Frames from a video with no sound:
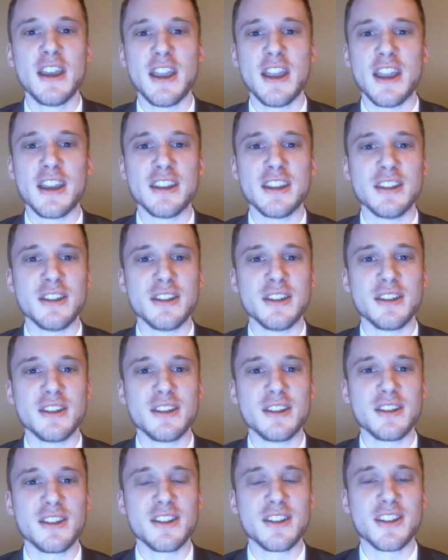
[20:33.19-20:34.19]
And
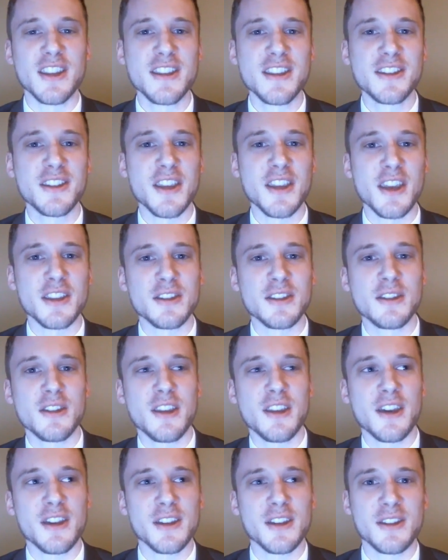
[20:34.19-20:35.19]
since then,
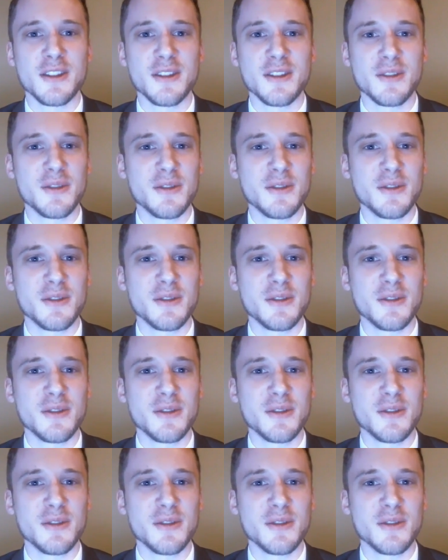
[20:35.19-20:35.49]
uh,